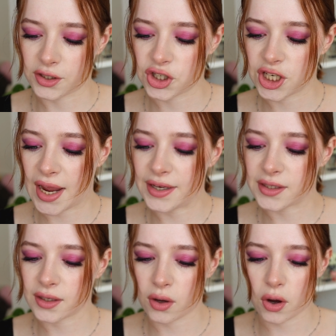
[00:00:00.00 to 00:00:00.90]
it's shade
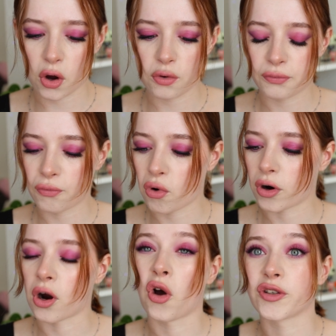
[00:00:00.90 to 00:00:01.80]

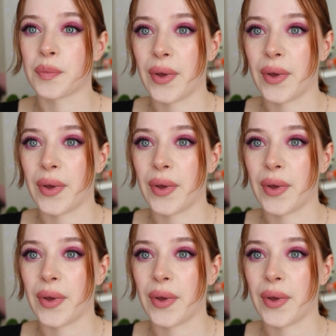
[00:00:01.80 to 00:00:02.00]
04 Hot